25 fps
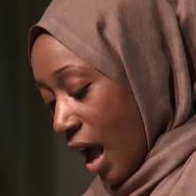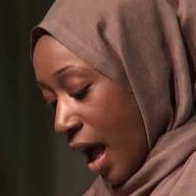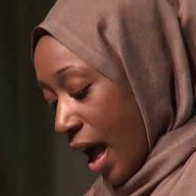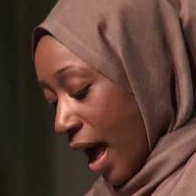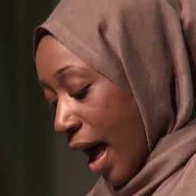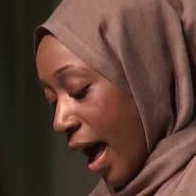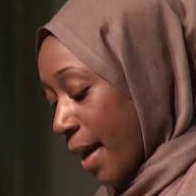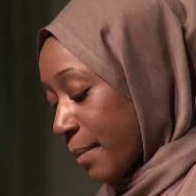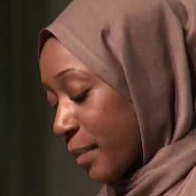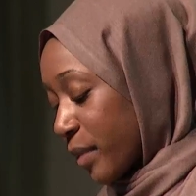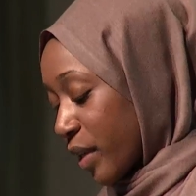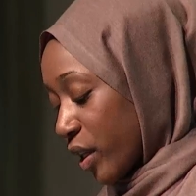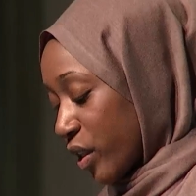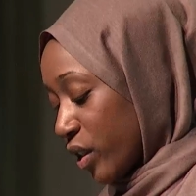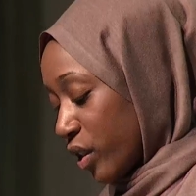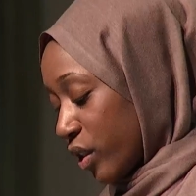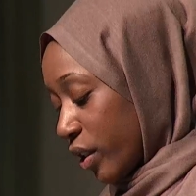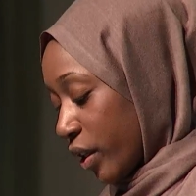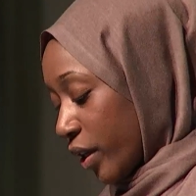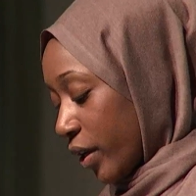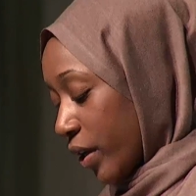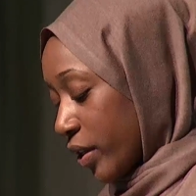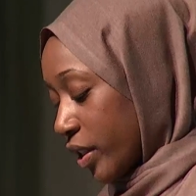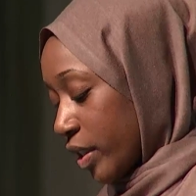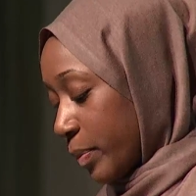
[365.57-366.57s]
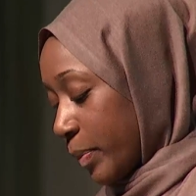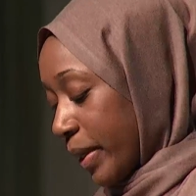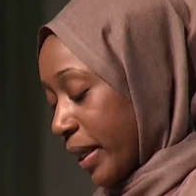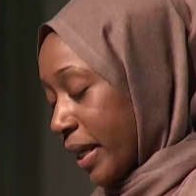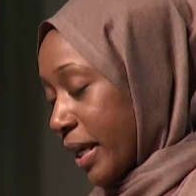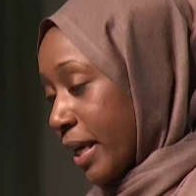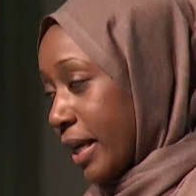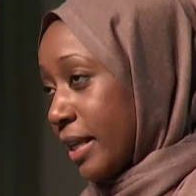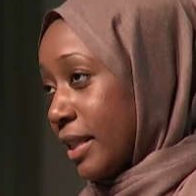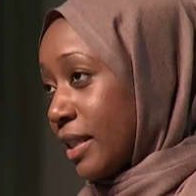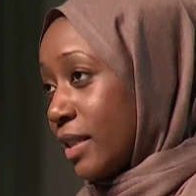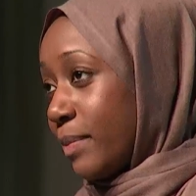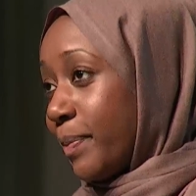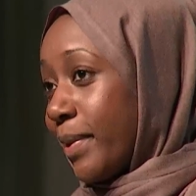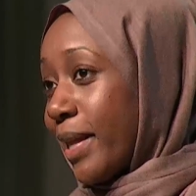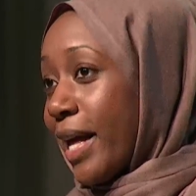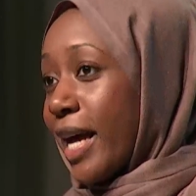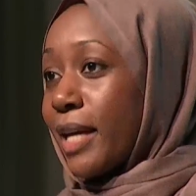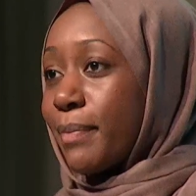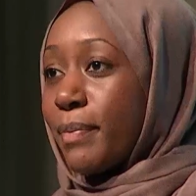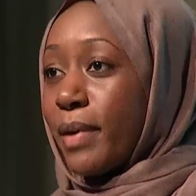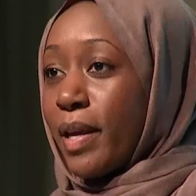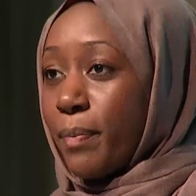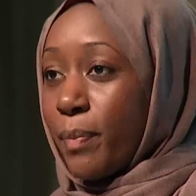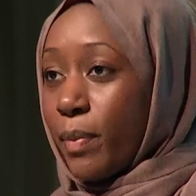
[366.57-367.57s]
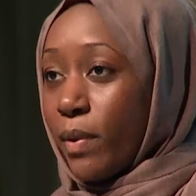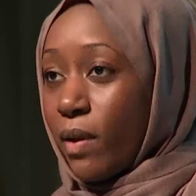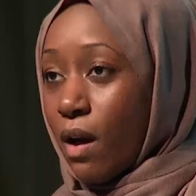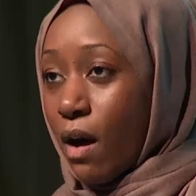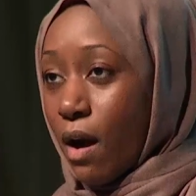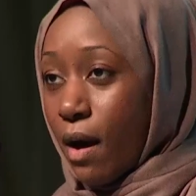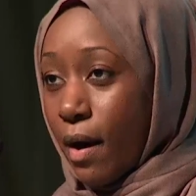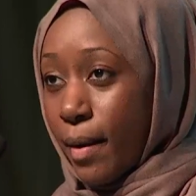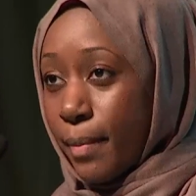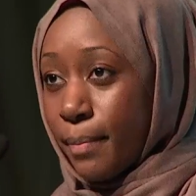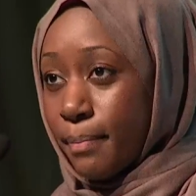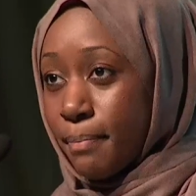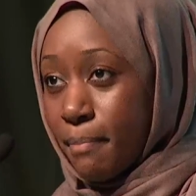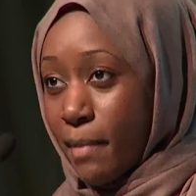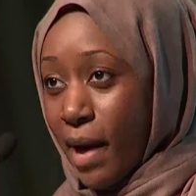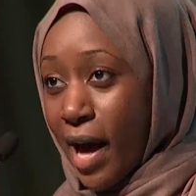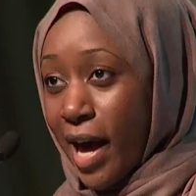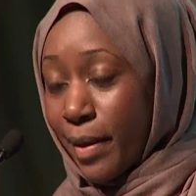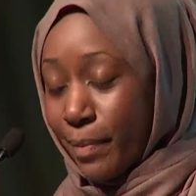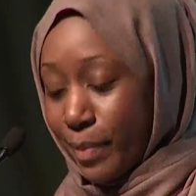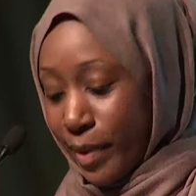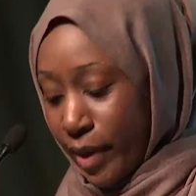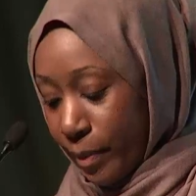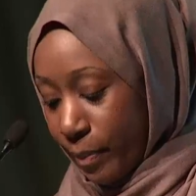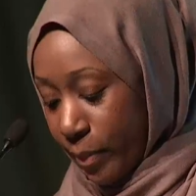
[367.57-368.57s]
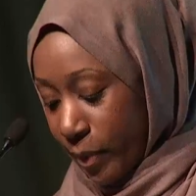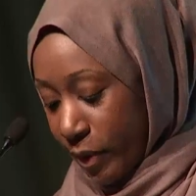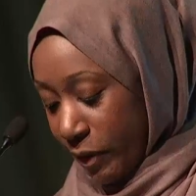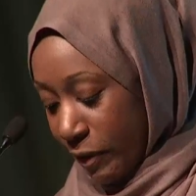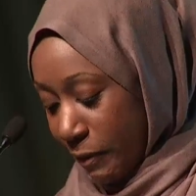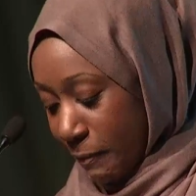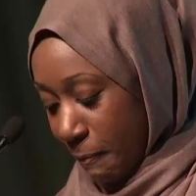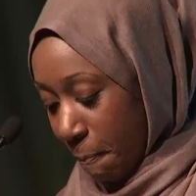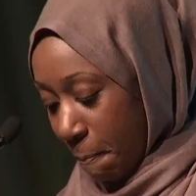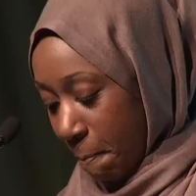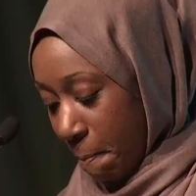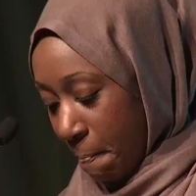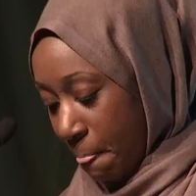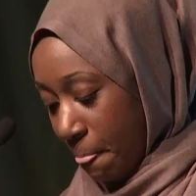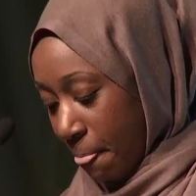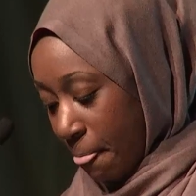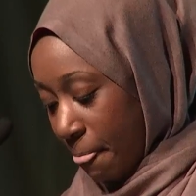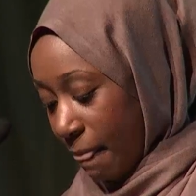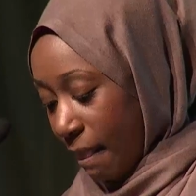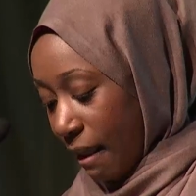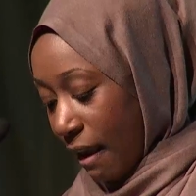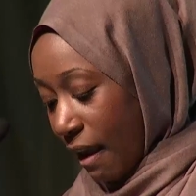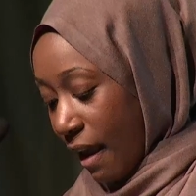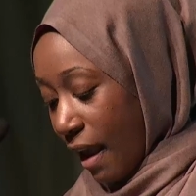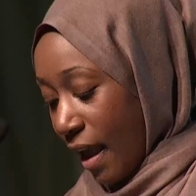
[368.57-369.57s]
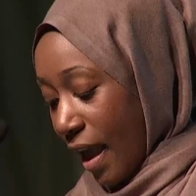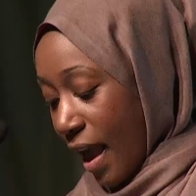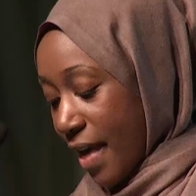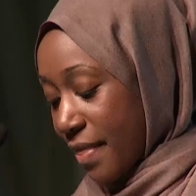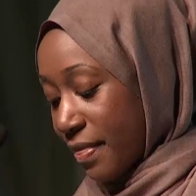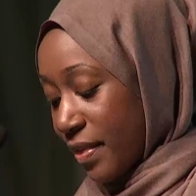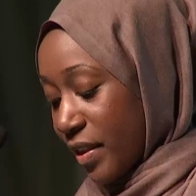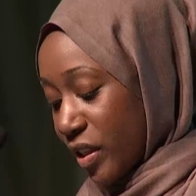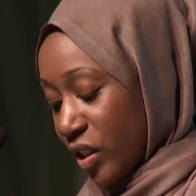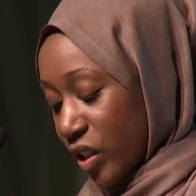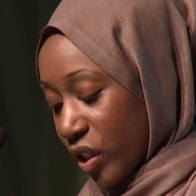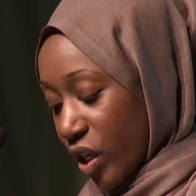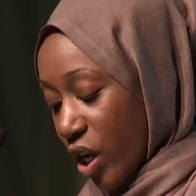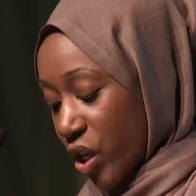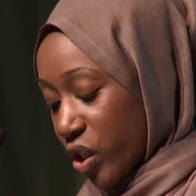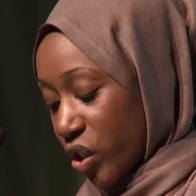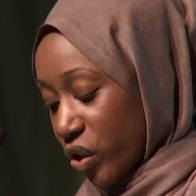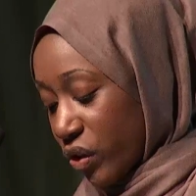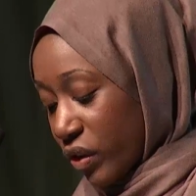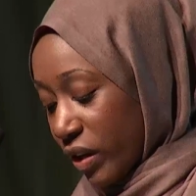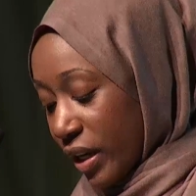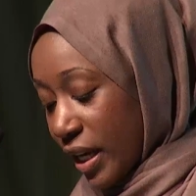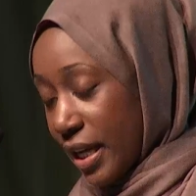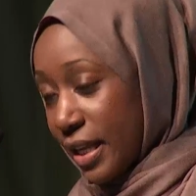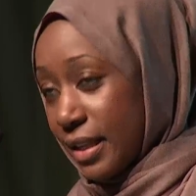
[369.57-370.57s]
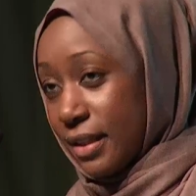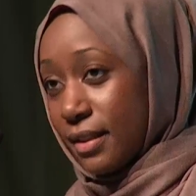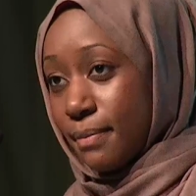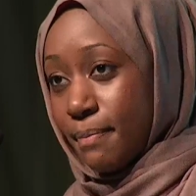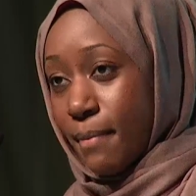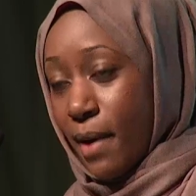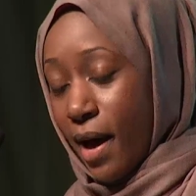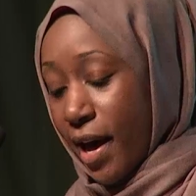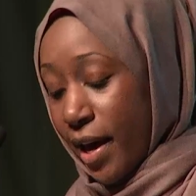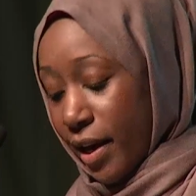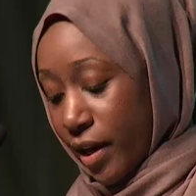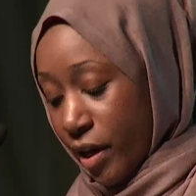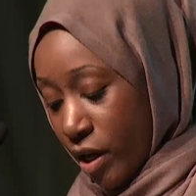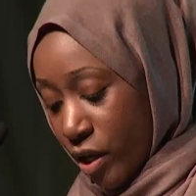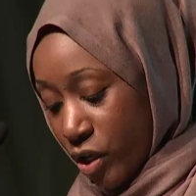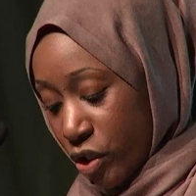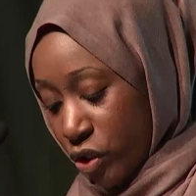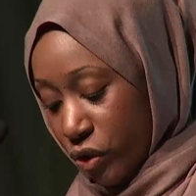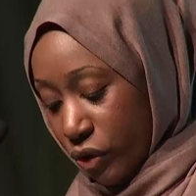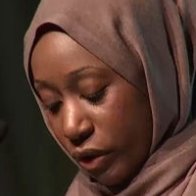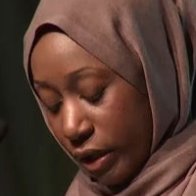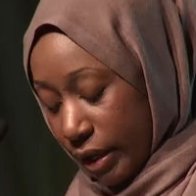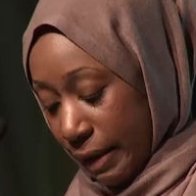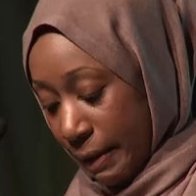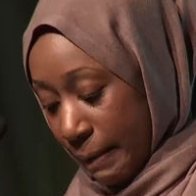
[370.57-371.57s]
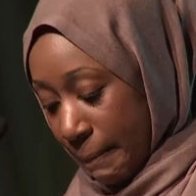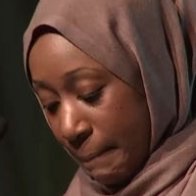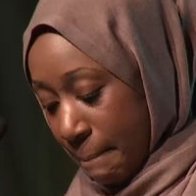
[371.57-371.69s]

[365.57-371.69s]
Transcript: I'm concerned because Black people are my people, and this country is my country,